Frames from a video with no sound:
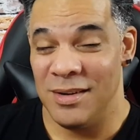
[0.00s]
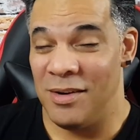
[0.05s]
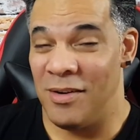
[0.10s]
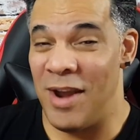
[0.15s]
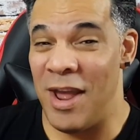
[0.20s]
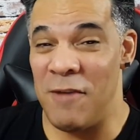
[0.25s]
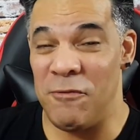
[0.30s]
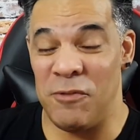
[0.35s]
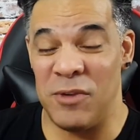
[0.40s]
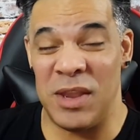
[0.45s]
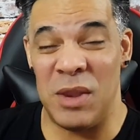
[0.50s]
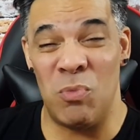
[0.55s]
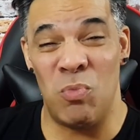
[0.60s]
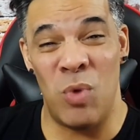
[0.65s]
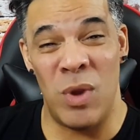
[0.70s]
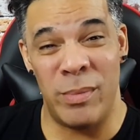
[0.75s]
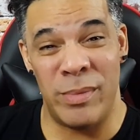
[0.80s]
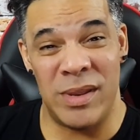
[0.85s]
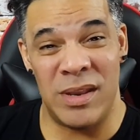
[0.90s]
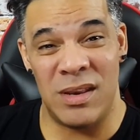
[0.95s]
or African
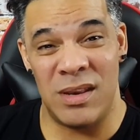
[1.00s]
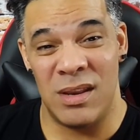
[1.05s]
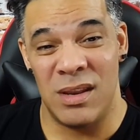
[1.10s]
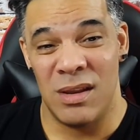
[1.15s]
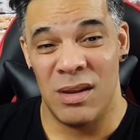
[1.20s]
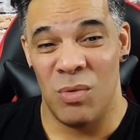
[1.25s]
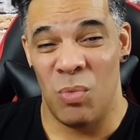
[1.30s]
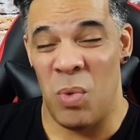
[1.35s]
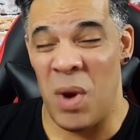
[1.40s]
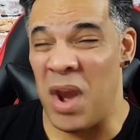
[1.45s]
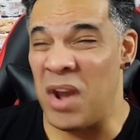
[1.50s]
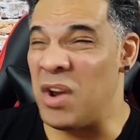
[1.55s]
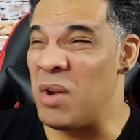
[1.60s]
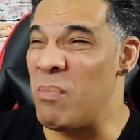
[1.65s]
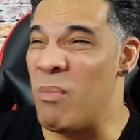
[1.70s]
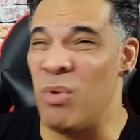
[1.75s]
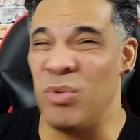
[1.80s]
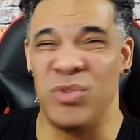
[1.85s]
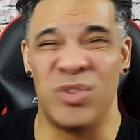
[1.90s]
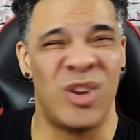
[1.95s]
women wear the
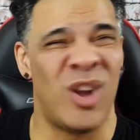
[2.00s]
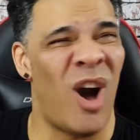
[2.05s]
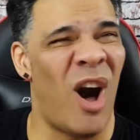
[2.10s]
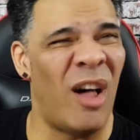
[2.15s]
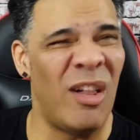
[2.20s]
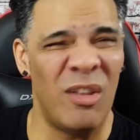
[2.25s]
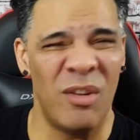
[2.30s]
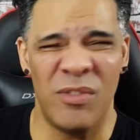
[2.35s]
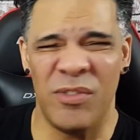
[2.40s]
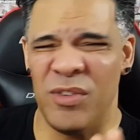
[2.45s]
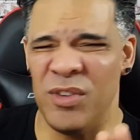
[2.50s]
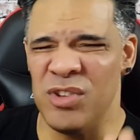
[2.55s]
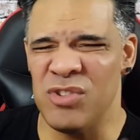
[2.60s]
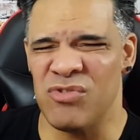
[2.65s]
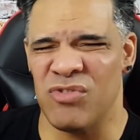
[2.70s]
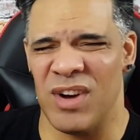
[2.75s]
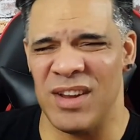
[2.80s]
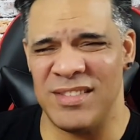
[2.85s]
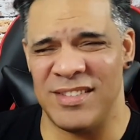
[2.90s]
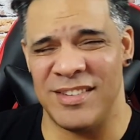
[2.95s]
most colorful
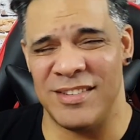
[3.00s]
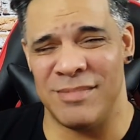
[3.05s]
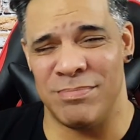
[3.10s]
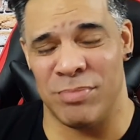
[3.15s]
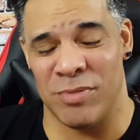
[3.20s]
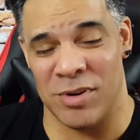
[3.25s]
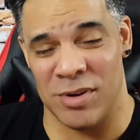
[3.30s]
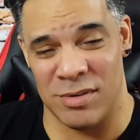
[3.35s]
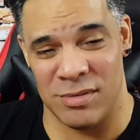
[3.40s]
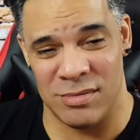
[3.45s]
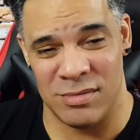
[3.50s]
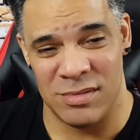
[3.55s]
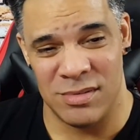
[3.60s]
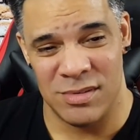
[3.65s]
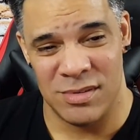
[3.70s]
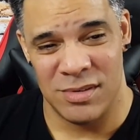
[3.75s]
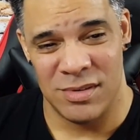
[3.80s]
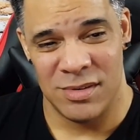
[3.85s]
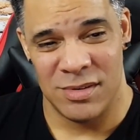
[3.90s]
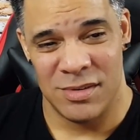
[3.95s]
dresses, bro.
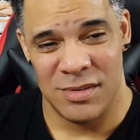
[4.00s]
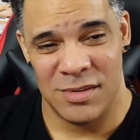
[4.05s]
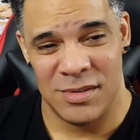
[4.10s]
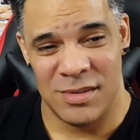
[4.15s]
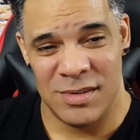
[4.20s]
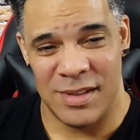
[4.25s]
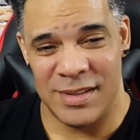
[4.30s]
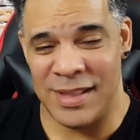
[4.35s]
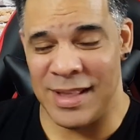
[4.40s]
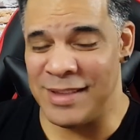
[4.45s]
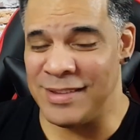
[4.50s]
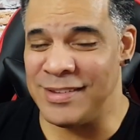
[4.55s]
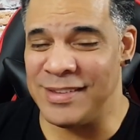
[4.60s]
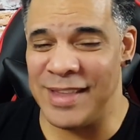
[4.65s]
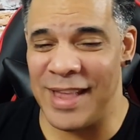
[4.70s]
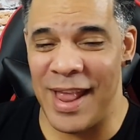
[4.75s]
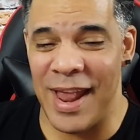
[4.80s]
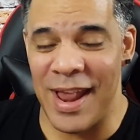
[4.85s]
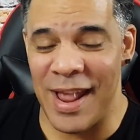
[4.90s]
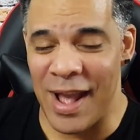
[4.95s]
I
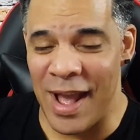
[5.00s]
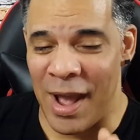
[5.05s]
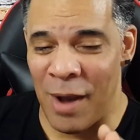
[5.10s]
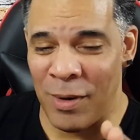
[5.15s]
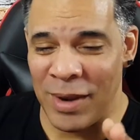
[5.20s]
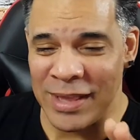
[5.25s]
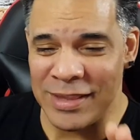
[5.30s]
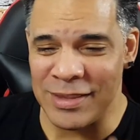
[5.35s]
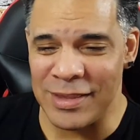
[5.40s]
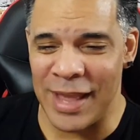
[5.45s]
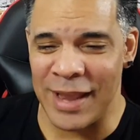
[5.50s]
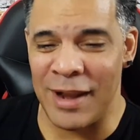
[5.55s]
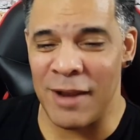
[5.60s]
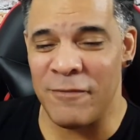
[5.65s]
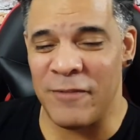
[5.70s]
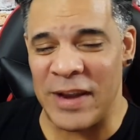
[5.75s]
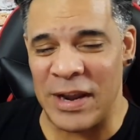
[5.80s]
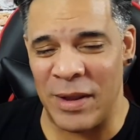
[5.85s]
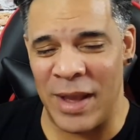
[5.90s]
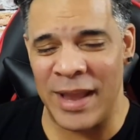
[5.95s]
gotta
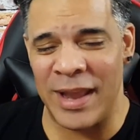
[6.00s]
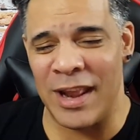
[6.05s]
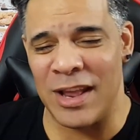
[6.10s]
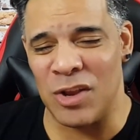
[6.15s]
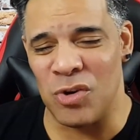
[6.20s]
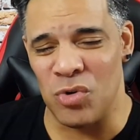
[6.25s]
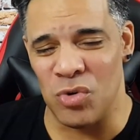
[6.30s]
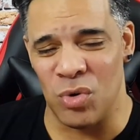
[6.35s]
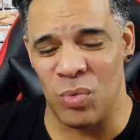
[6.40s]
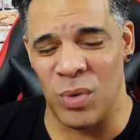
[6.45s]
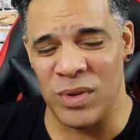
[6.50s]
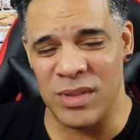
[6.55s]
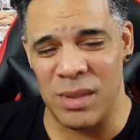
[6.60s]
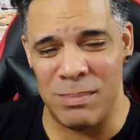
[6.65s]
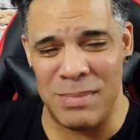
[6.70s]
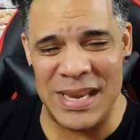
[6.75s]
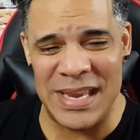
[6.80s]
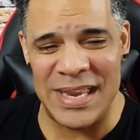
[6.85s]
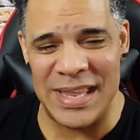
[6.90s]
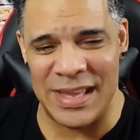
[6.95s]
find out. I gotta Google what the
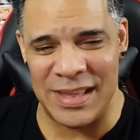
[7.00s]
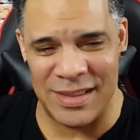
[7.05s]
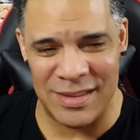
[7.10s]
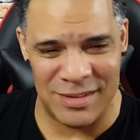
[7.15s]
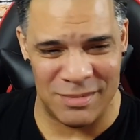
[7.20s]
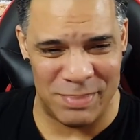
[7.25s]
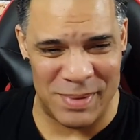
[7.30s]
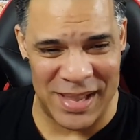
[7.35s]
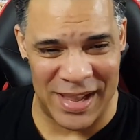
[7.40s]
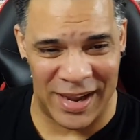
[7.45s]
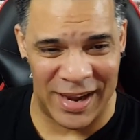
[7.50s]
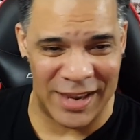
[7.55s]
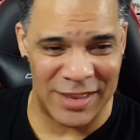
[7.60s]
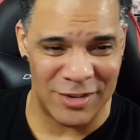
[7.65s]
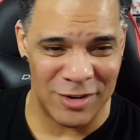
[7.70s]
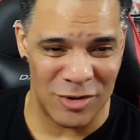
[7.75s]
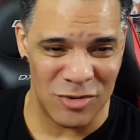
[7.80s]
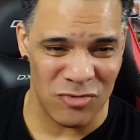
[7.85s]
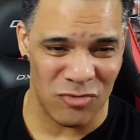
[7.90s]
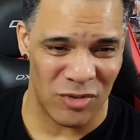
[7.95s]
meaning is
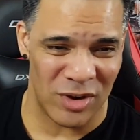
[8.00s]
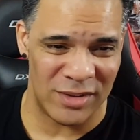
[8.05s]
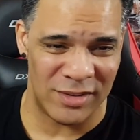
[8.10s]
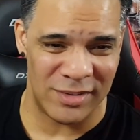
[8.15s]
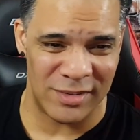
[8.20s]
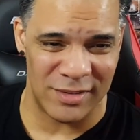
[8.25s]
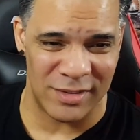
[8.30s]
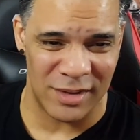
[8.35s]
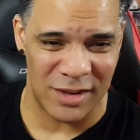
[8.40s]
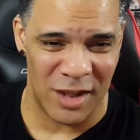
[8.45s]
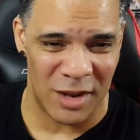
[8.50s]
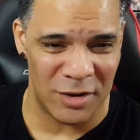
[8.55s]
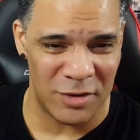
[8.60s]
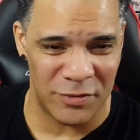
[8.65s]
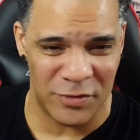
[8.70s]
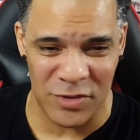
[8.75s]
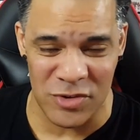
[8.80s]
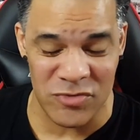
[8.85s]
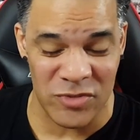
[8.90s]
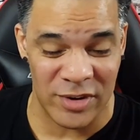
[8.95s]
behind their dresses, the
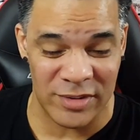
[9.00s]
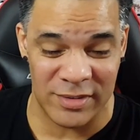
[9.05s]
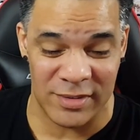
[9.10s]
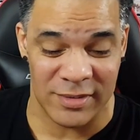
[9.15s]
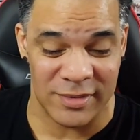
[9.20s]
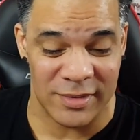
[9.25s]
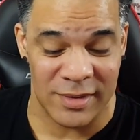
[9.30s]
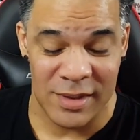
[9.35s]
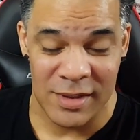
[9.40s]
colorful dresses.